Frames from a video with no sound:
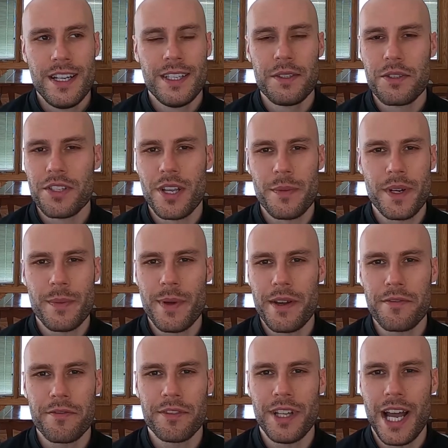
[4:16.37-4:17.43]
There's something
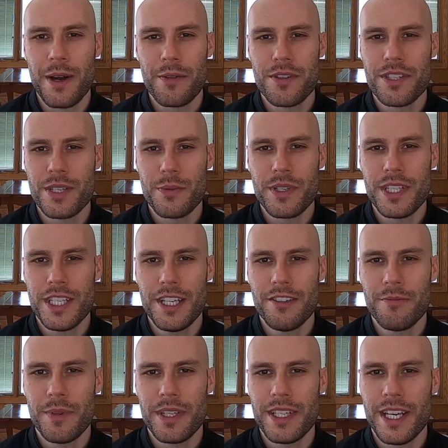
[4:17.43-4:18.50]
about flowers that we
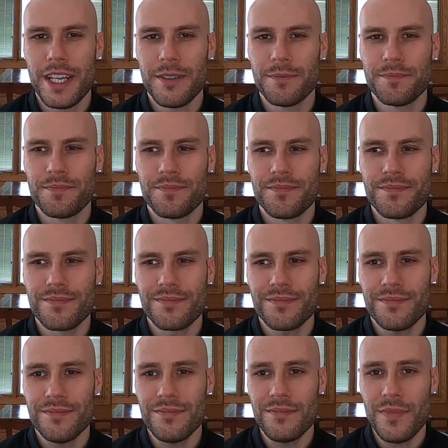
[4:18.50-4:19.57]
give, but yet,
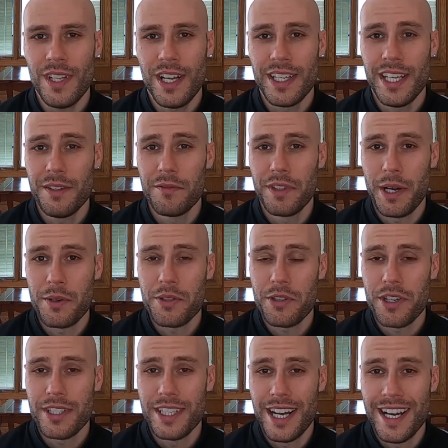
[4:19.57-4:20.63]
again, flowers are
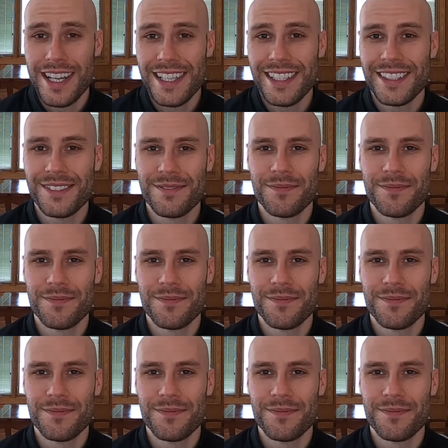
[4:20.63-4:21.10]
gonna die.